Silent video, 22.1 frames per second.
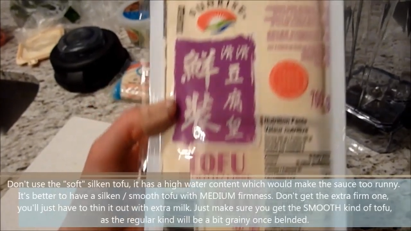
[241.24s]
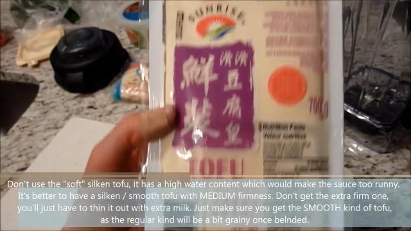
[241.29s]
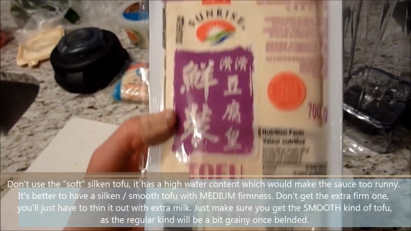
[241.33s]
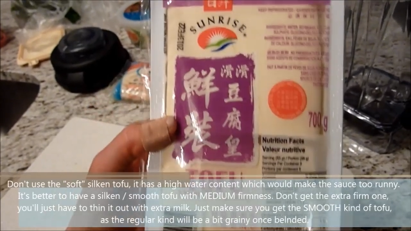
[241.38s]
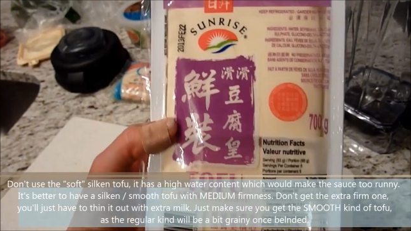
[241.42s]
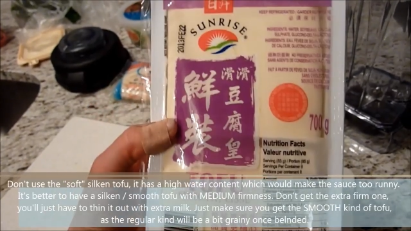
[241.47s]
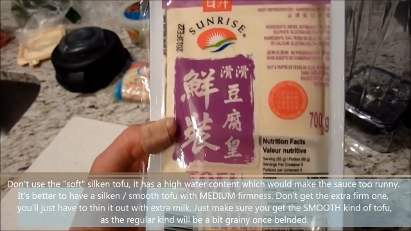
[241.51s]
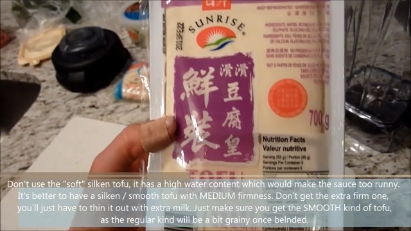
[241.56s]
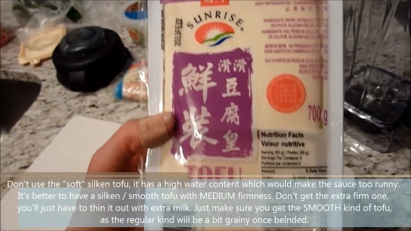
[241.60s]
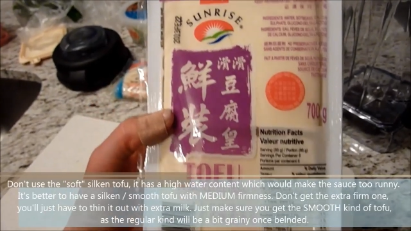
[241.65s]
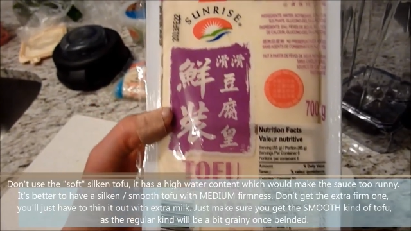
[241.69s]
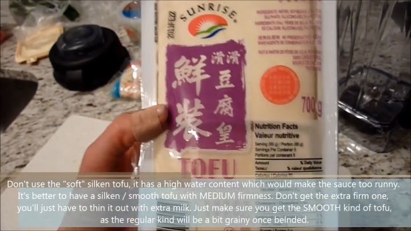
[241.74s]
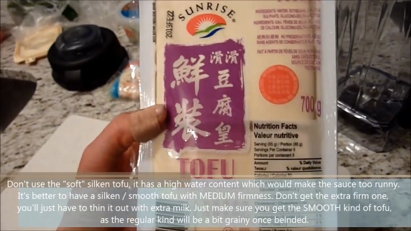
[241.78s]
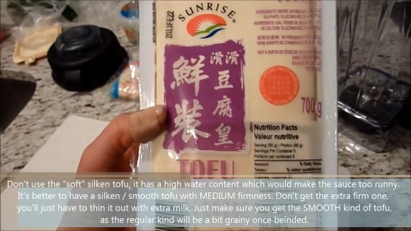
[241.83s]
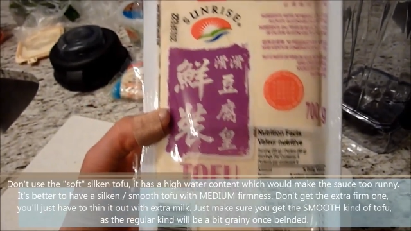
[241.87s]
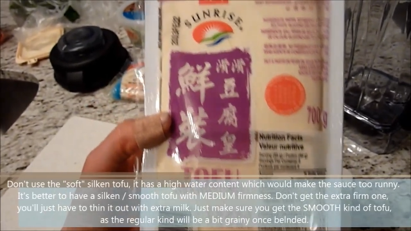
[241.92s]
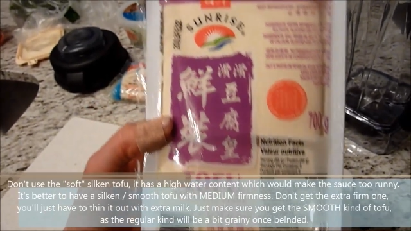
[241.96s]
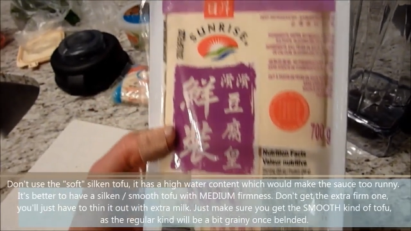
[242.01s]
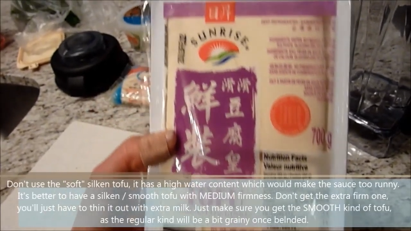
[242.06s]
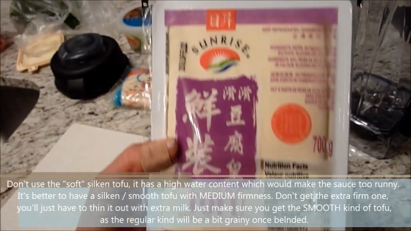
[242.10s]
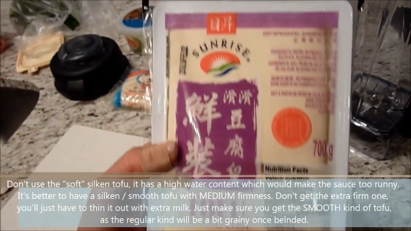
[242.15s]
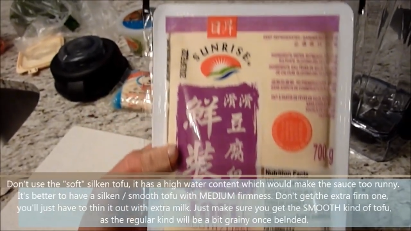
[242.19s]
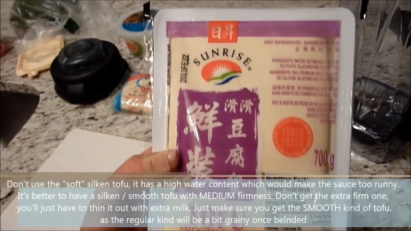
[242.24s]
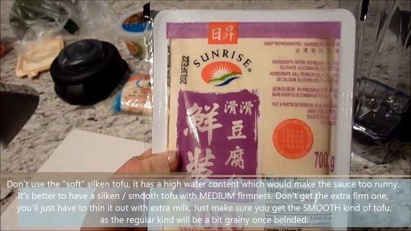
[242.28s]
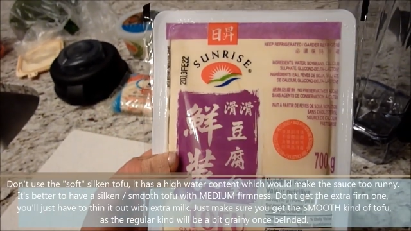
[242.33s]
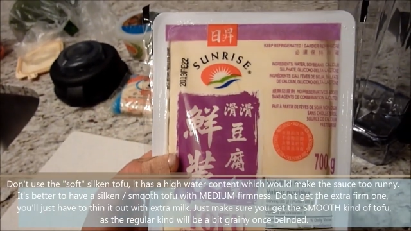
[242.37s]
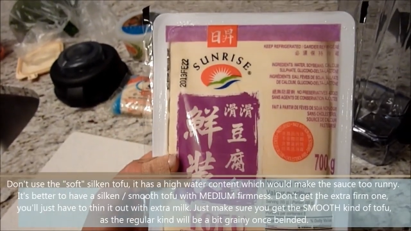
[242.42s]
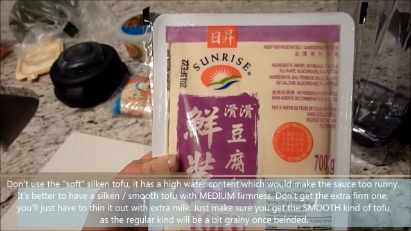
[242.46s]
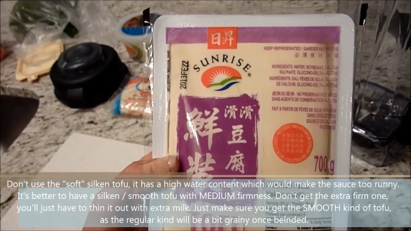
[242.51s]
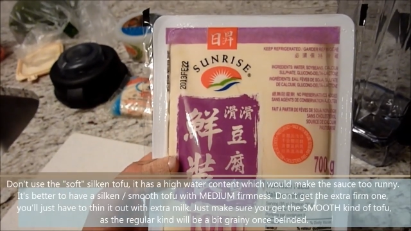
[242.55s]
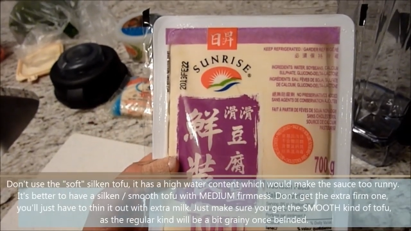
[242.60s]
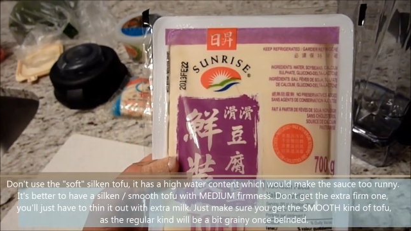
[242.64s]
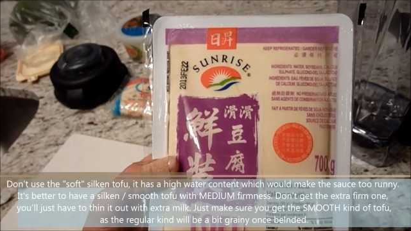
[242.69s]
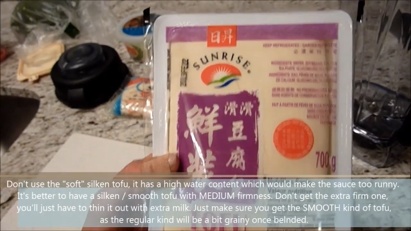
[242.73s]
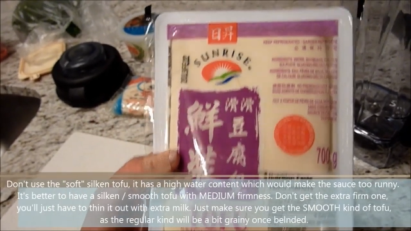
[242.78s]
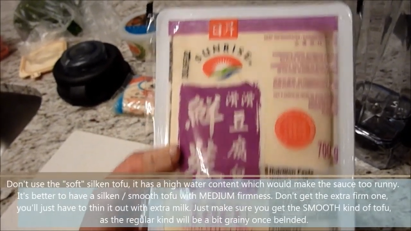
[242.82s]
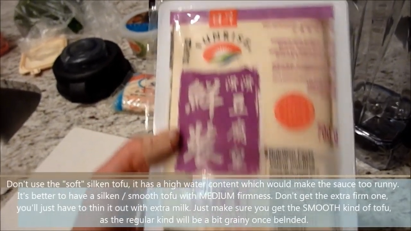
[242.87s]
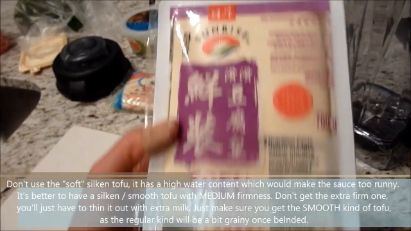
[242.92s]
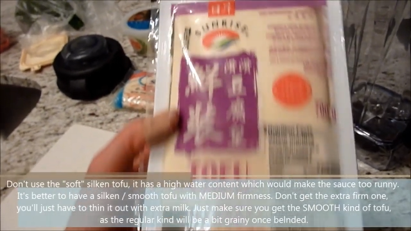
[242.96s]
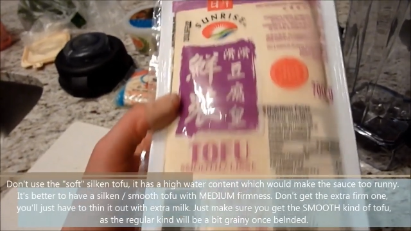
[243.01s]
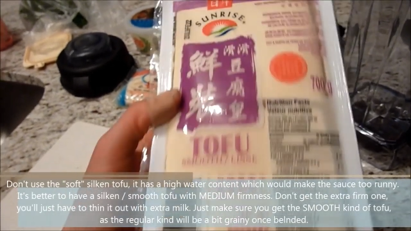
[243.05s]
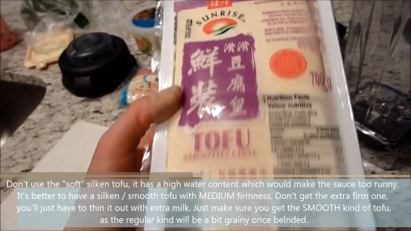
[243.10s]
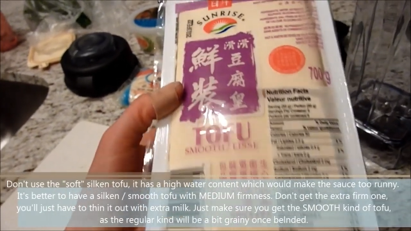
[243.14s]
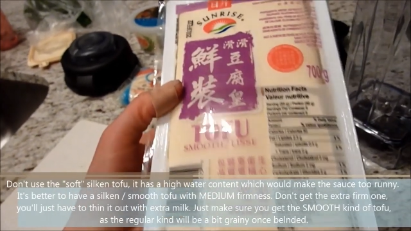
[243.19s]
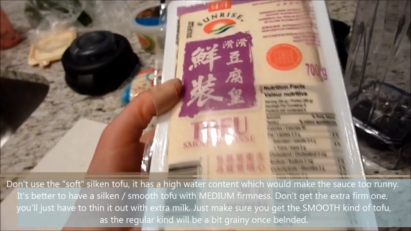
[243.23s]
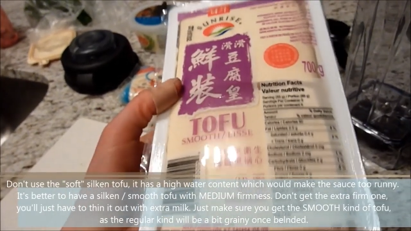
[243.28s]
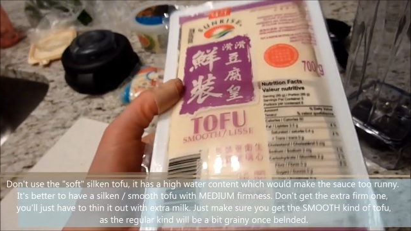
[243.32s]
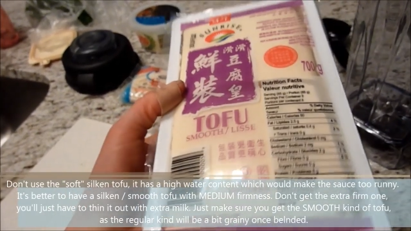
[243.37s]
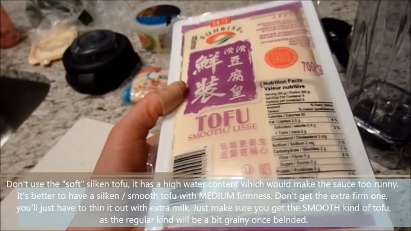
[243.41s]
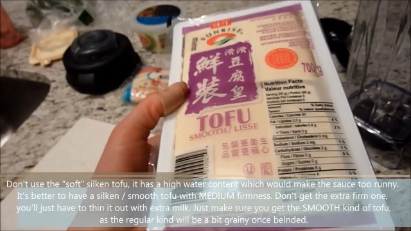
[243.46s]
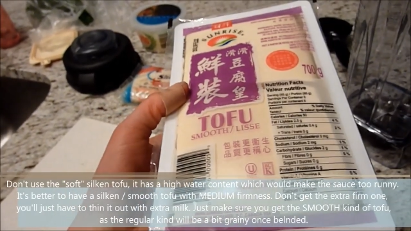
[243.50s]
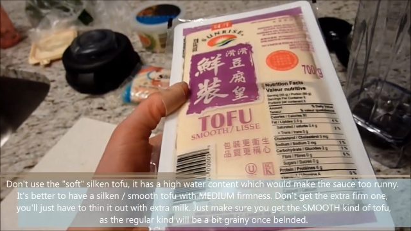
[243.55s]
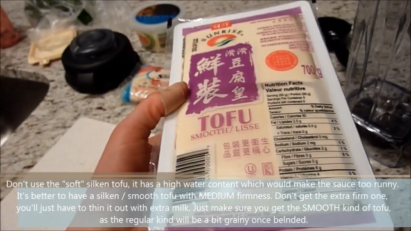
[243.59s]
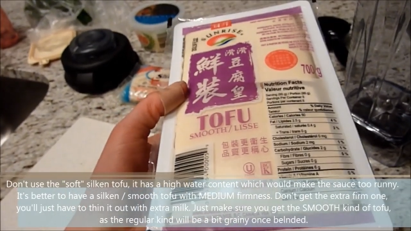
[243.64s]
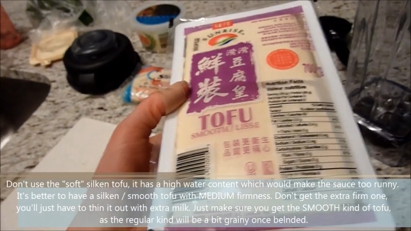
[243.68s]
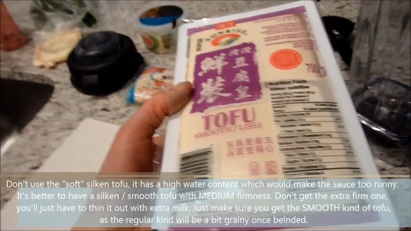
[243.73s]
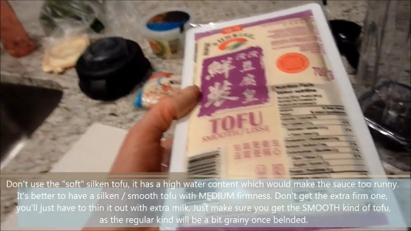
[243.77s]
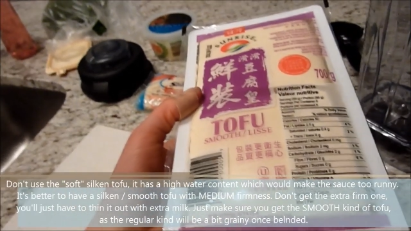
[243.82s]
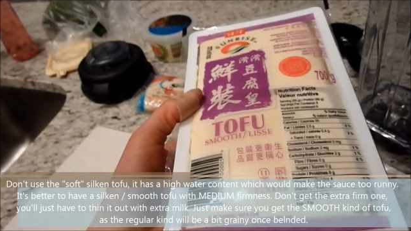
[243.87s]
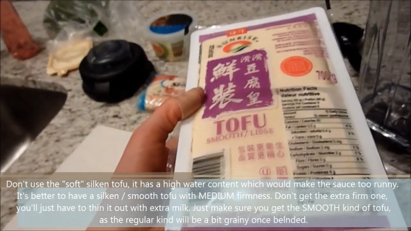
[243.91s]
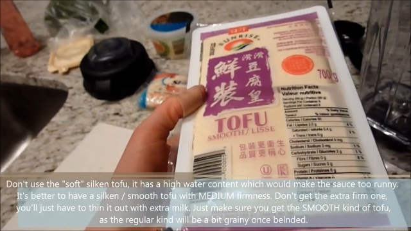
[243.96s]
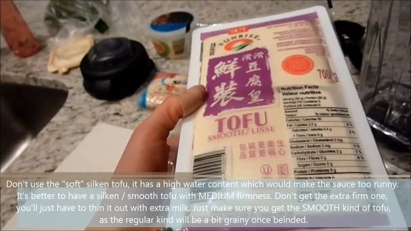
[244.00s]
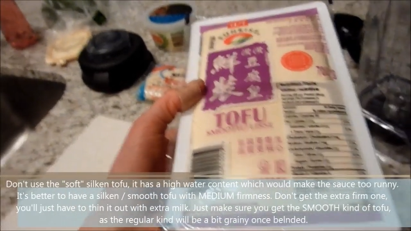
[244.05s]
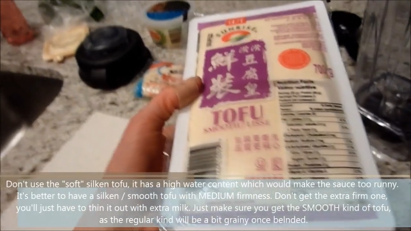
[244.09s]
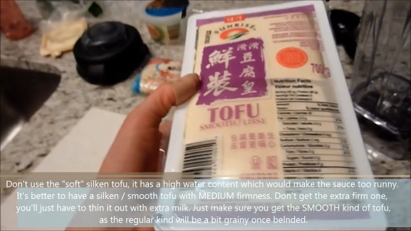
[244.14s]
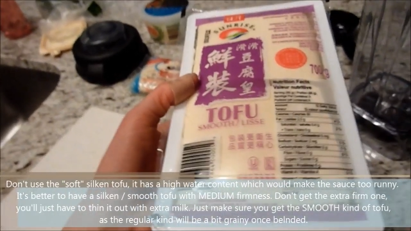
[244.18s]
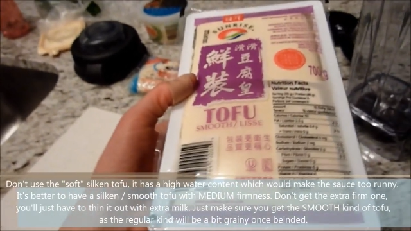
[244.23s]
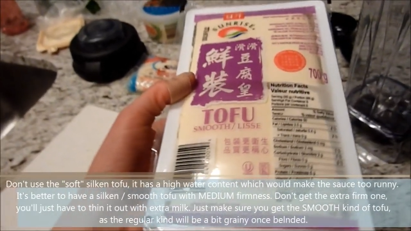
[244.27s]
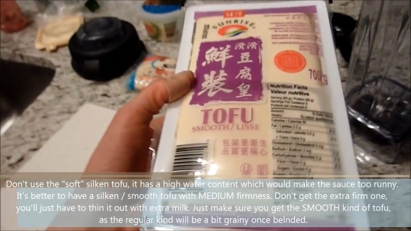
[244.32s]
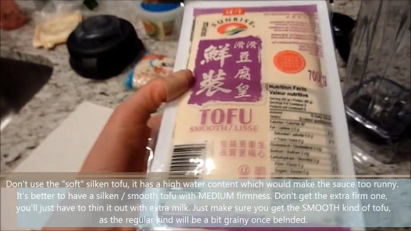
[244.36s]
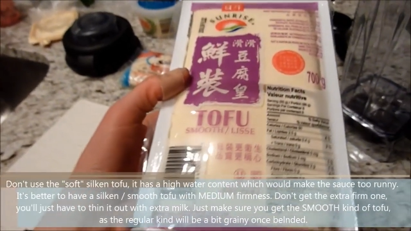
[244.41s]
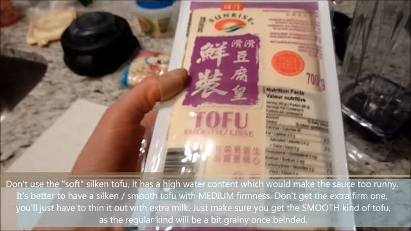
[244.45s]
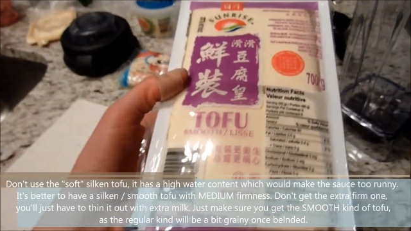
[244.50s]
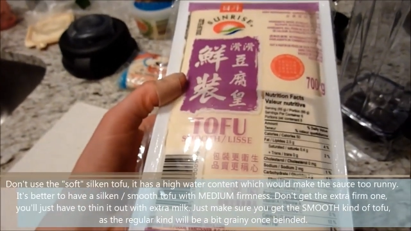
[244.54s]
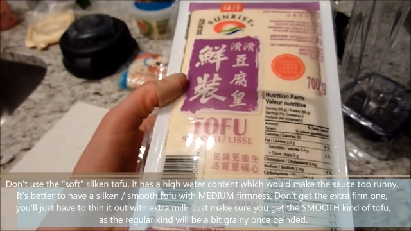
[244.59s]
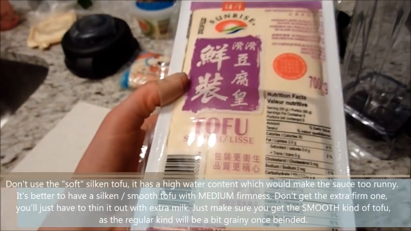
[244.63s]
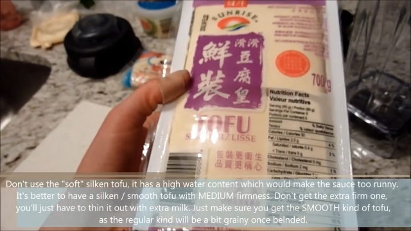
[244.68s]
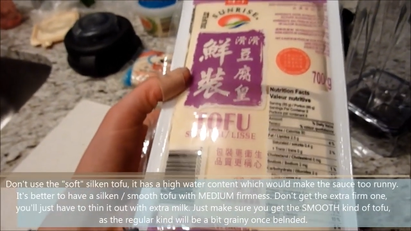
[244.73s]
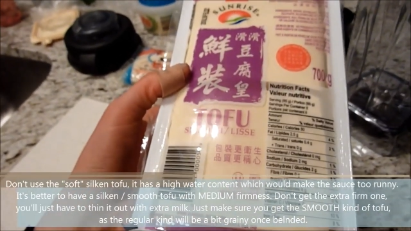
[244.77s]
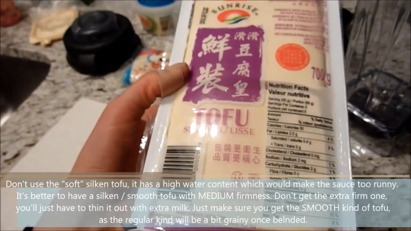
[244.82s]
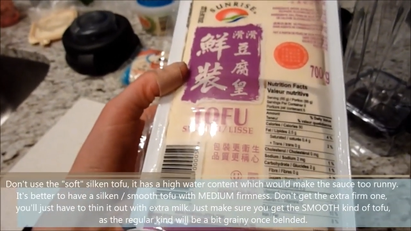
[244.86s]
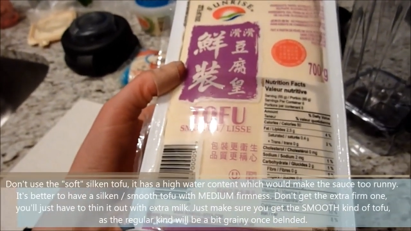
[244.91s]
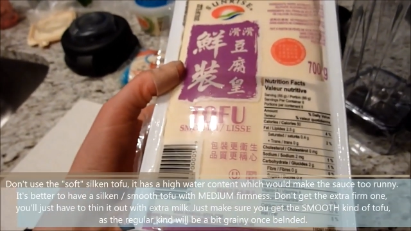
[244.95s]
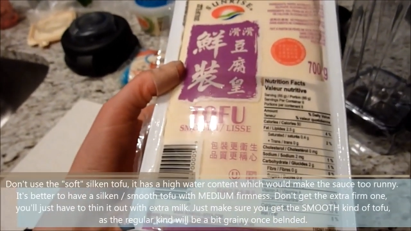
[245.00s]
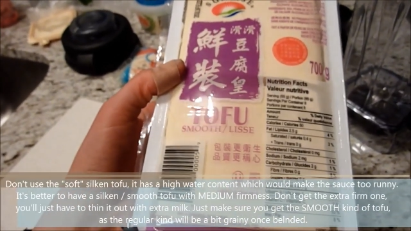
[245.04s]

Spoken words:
No face is visible, so there are no lips to read.